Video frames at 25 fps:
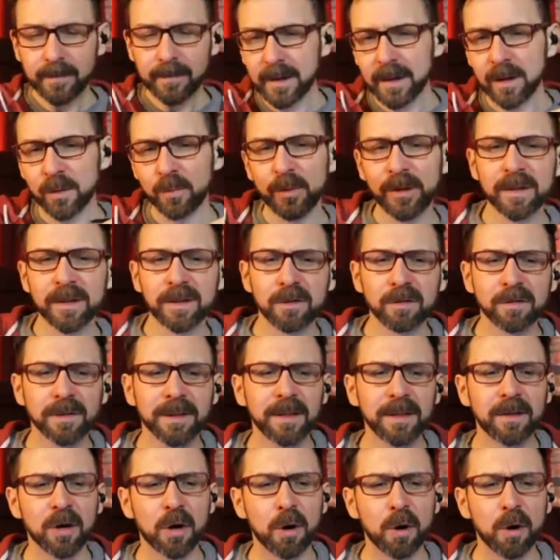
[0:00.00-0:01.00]
We literally
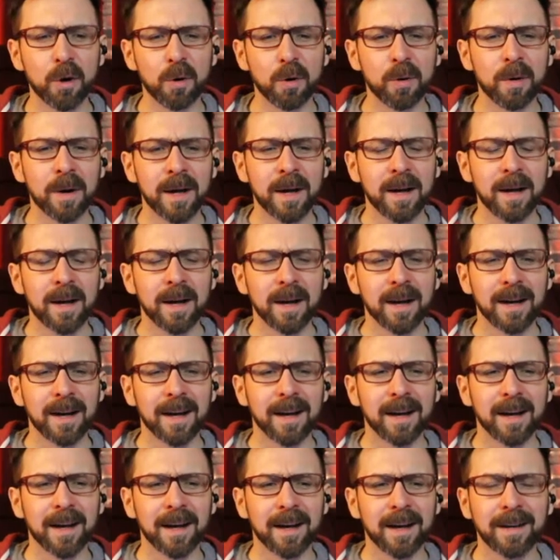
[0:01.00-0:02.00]
go
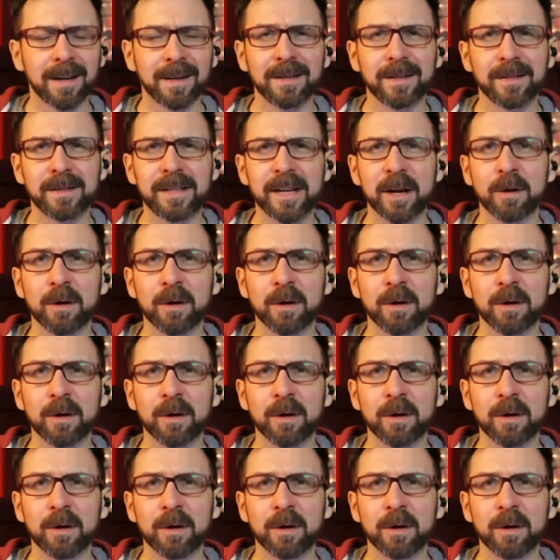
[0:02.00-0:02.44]
down